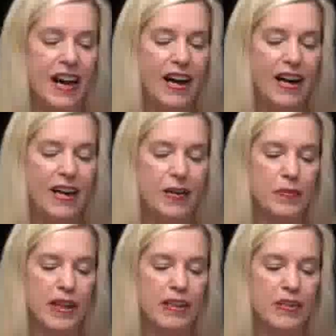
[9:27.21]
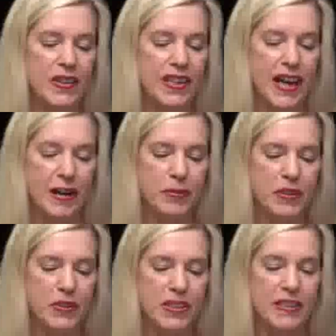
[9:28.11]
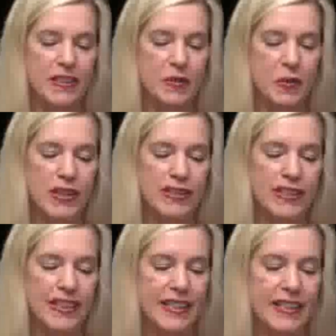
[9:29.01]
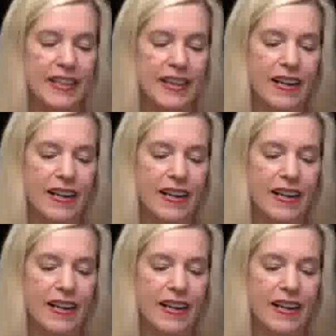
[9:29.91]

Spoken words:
including app search engine Quixi,